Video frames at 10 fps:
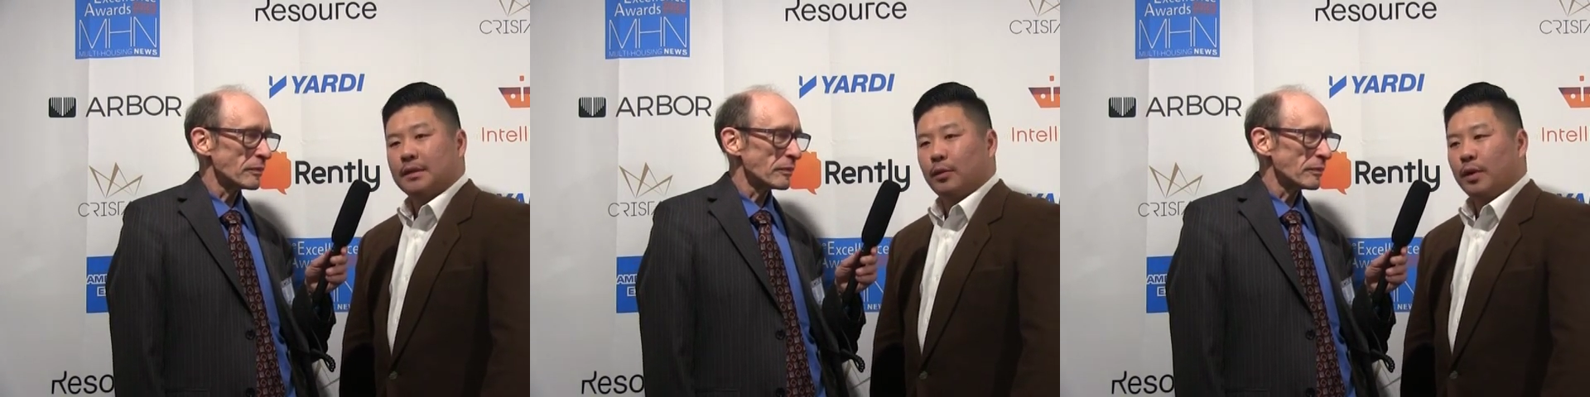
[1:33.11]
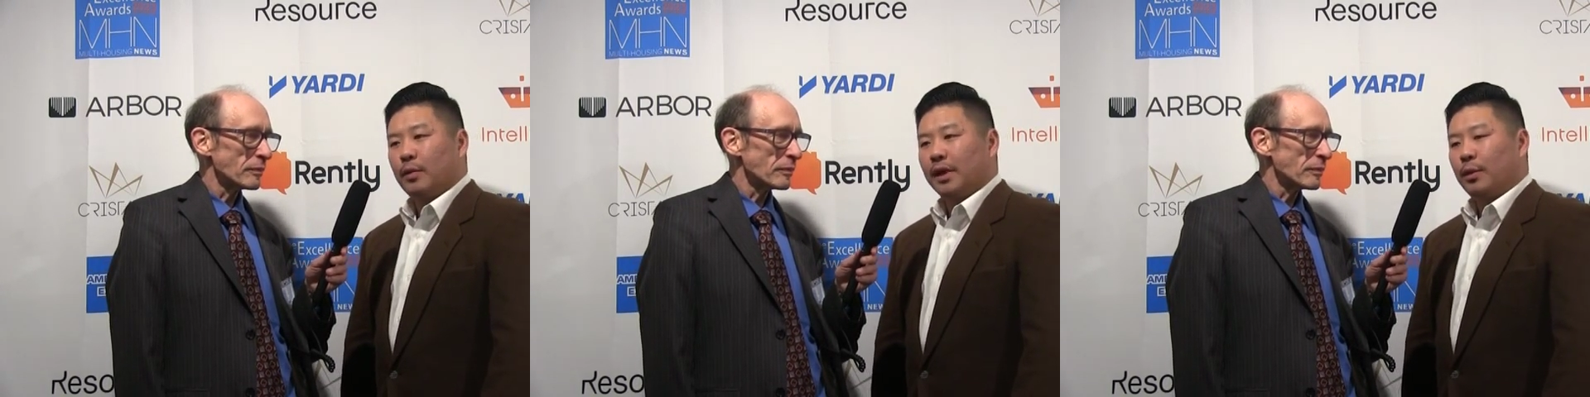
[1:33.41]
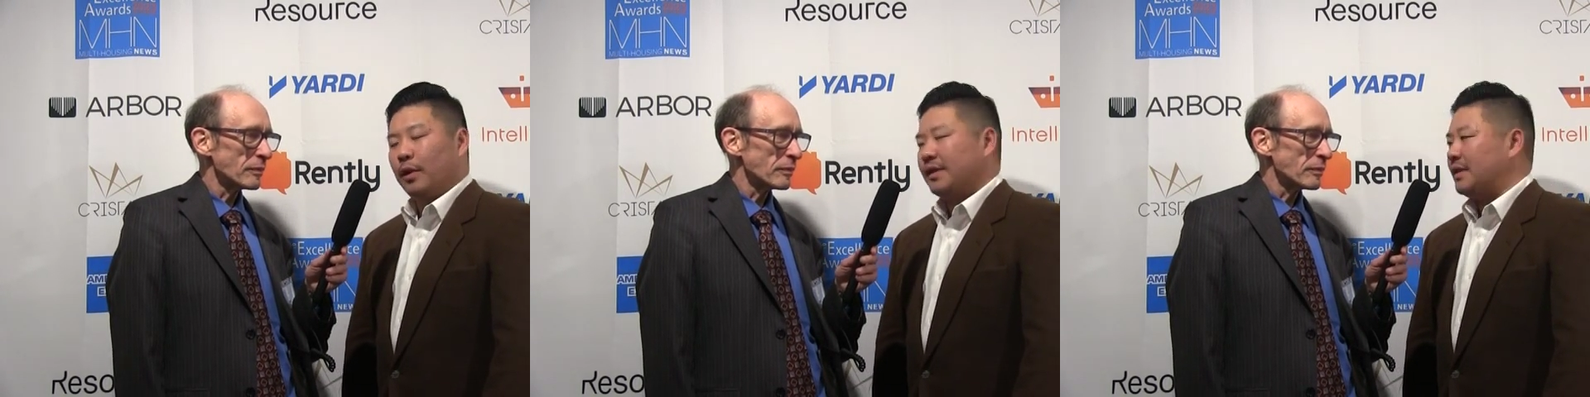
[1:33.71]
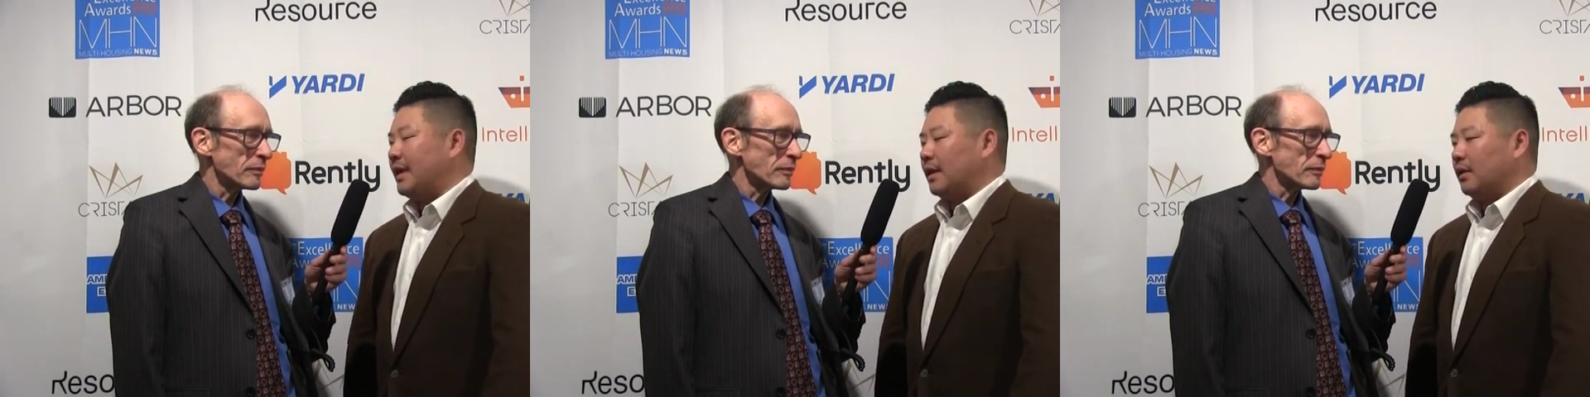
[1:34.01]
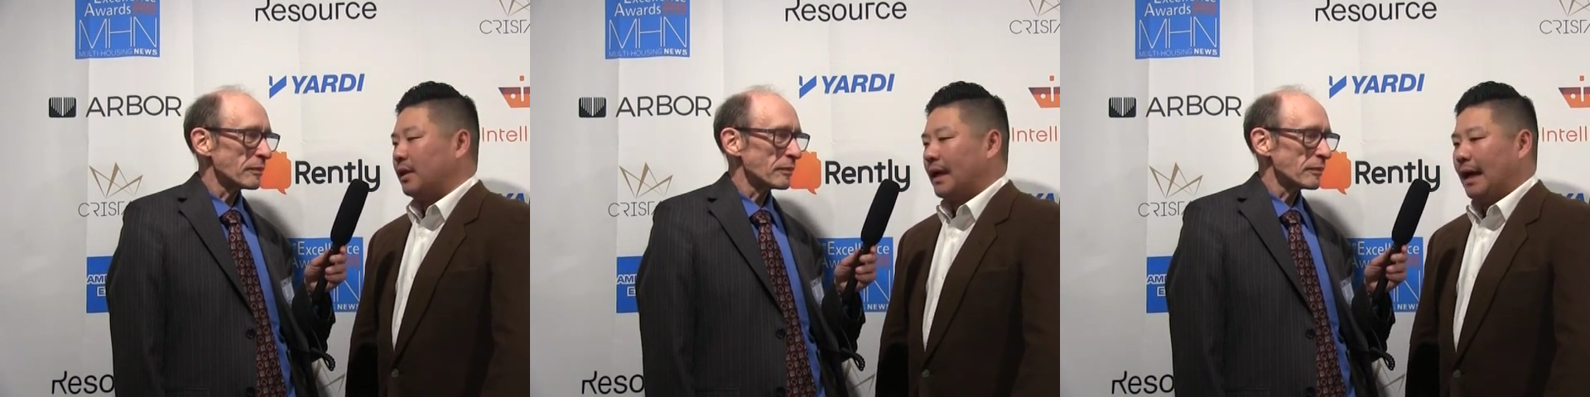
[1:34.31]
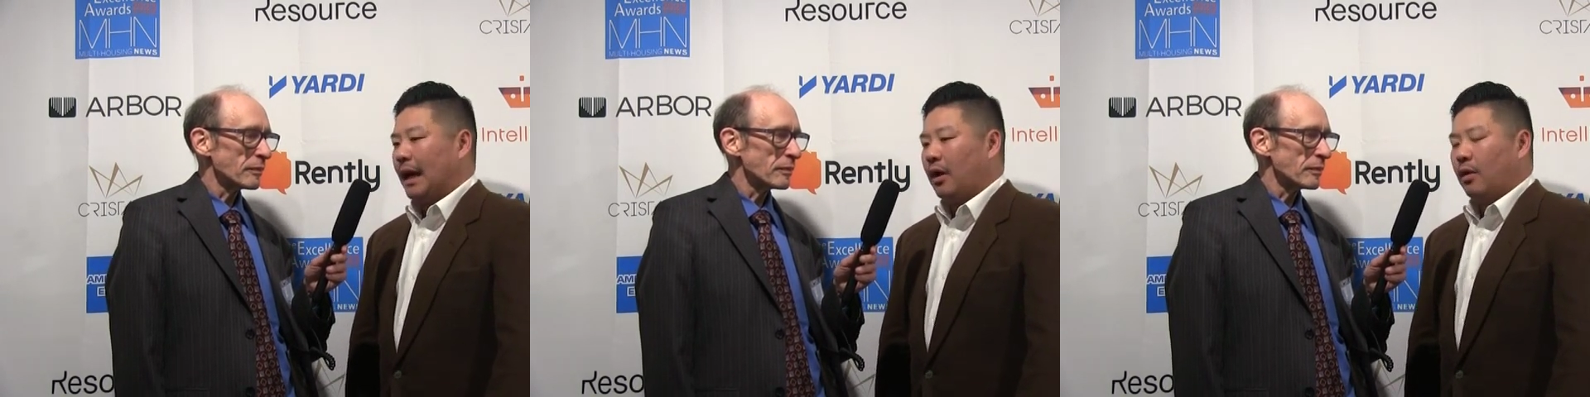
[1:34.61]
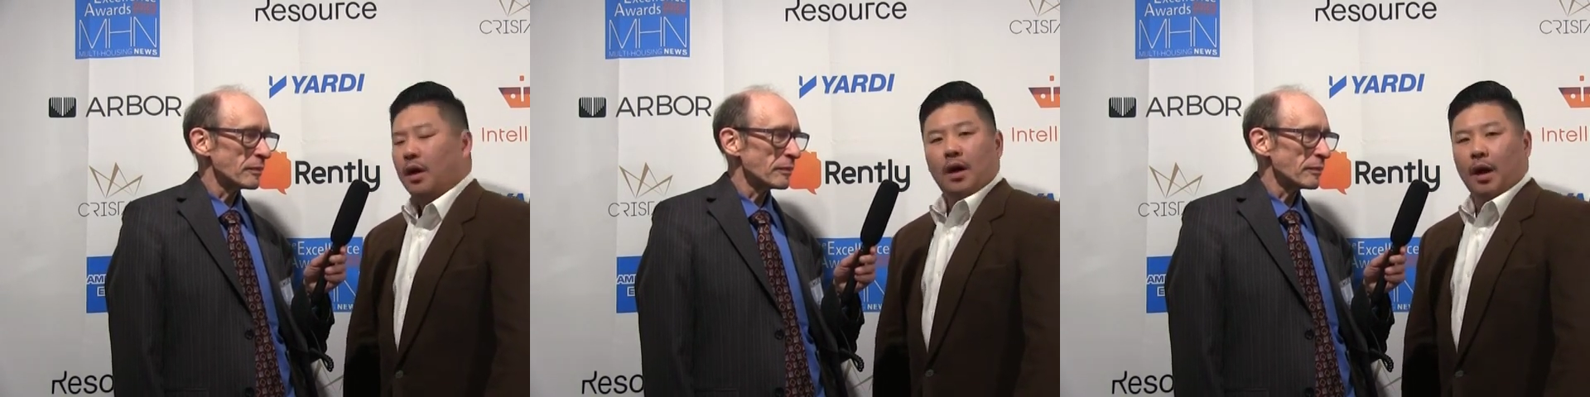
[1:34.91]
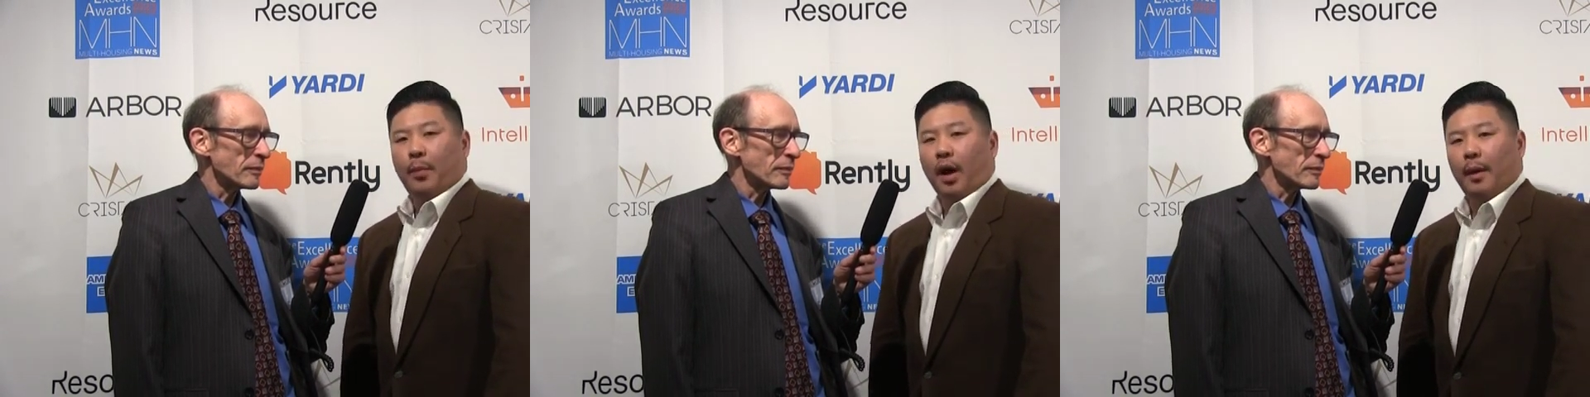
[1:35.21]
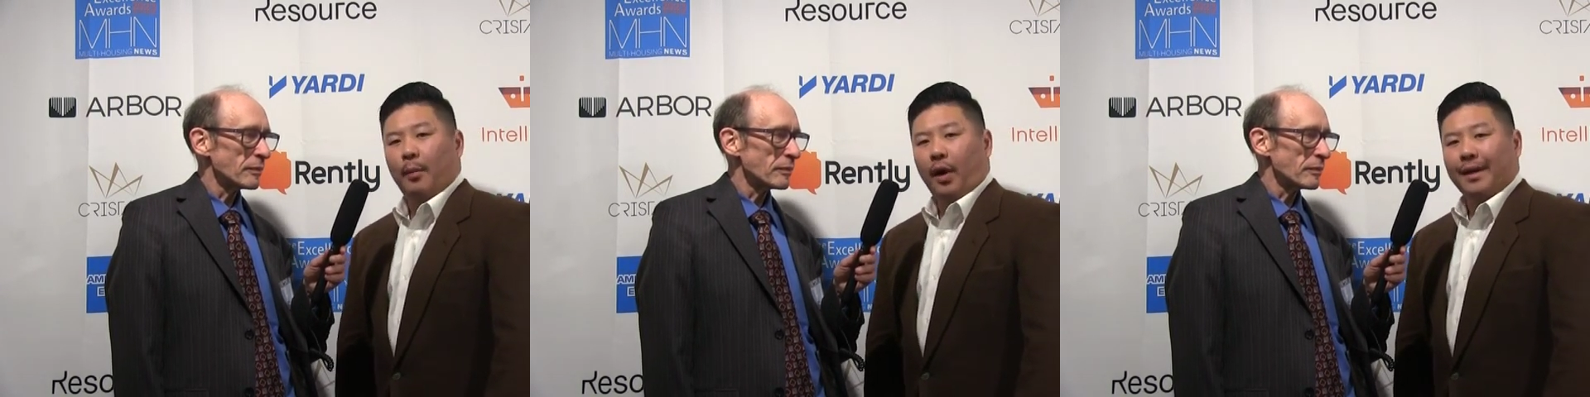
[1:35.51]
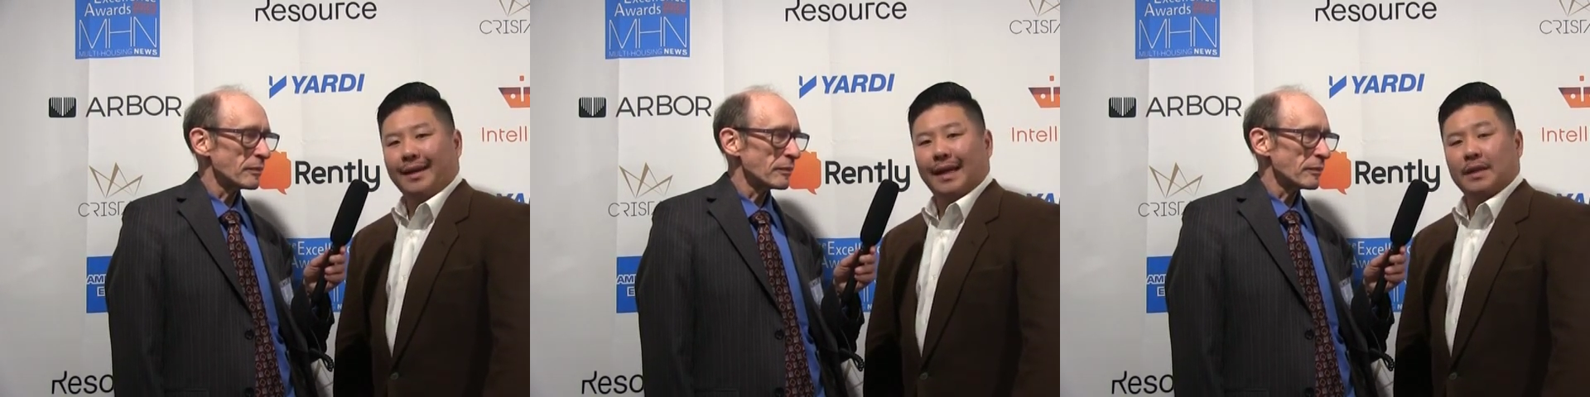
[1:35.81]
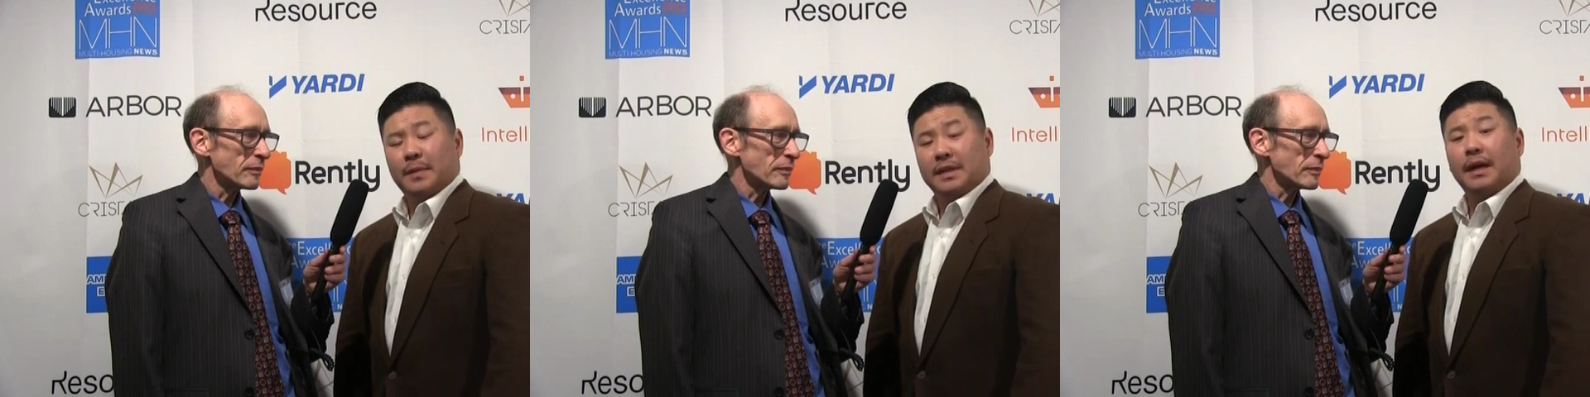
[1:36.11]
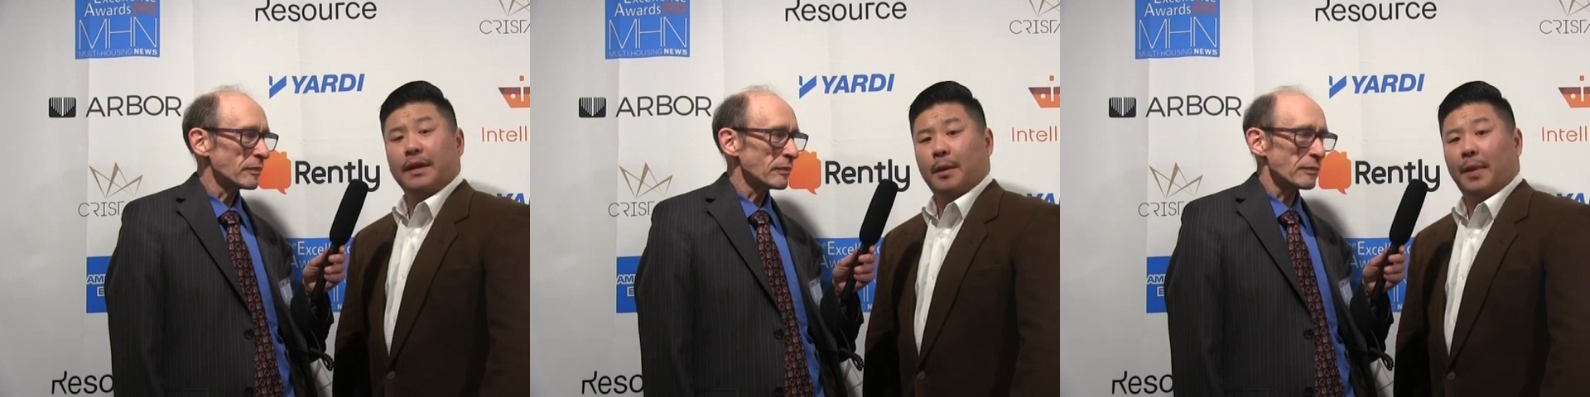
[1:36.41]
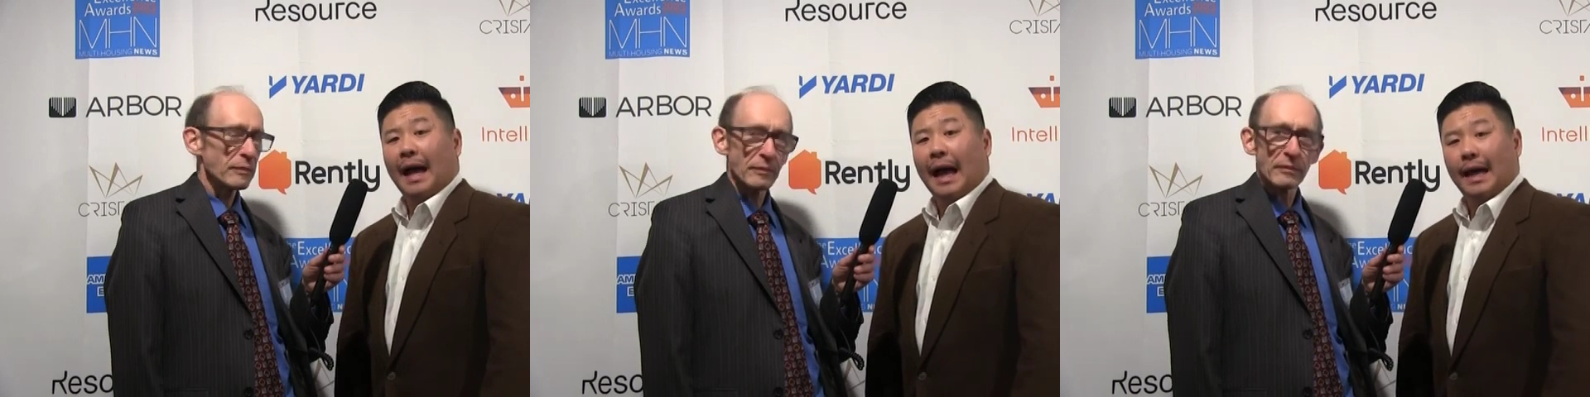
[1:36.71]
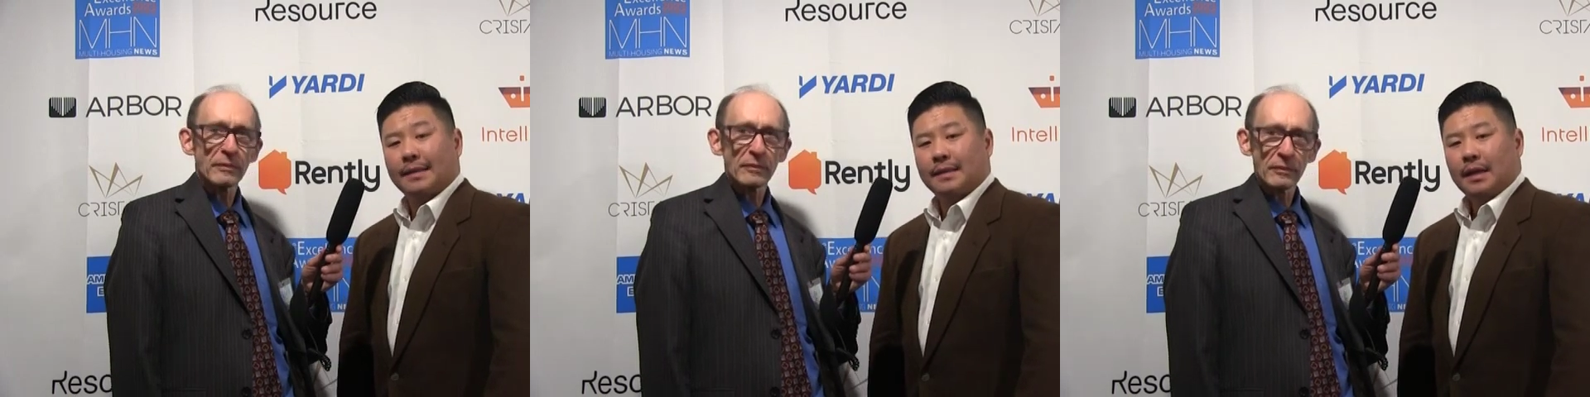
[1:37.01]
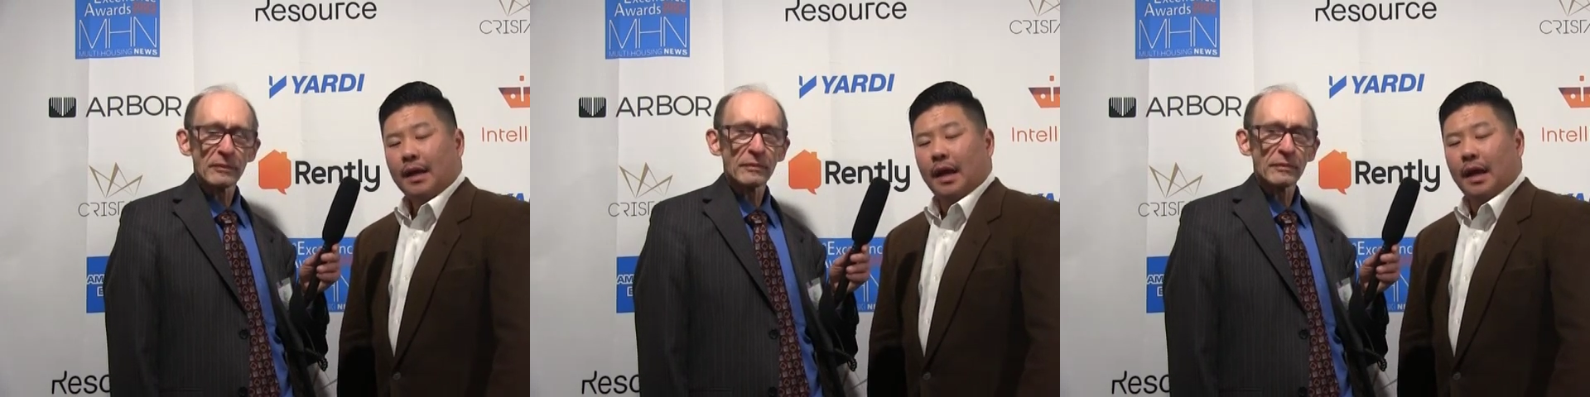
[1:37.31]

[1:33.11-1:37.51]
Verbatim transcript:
Speaker 1: So we really wanted to take a look at how apartment marketing has been done in the past.